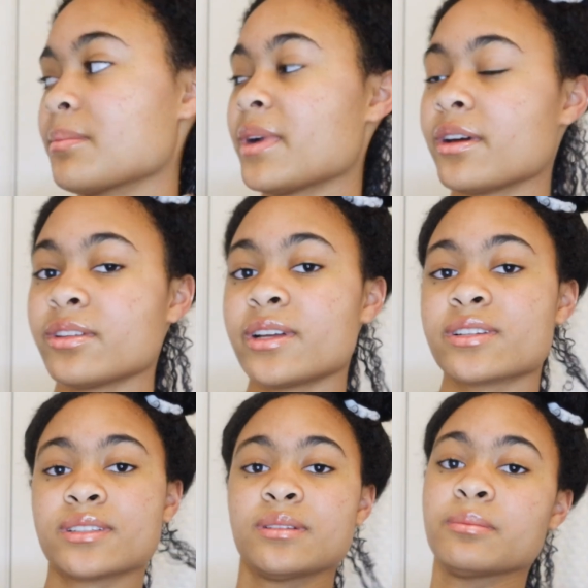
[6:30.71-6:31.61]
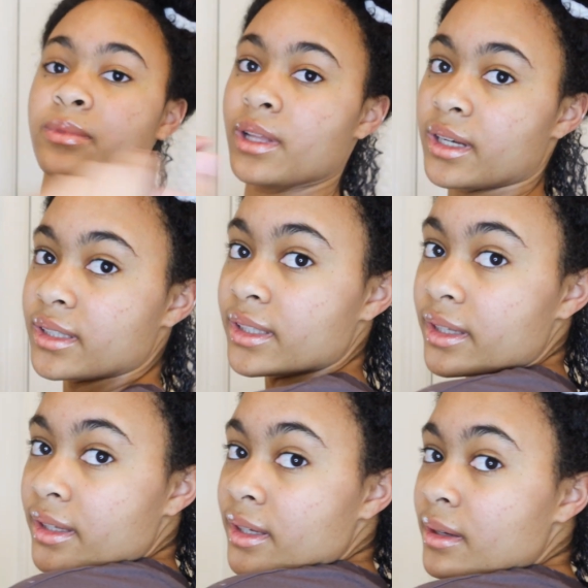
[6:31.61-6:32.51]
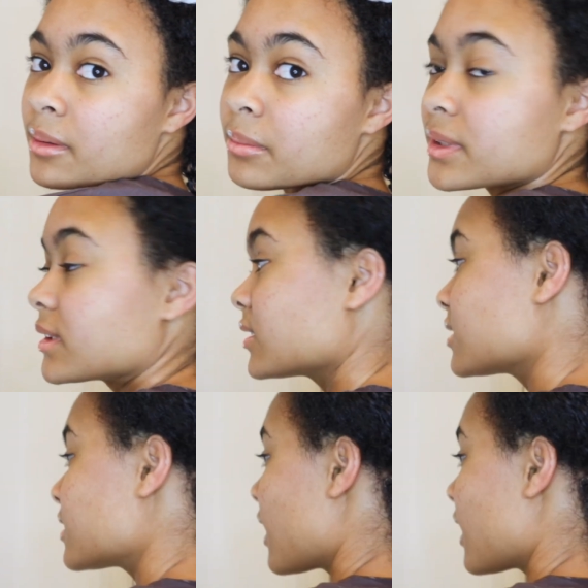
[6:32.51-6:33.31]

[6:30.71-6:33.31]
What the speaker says: my other hair's gonna block it. But this is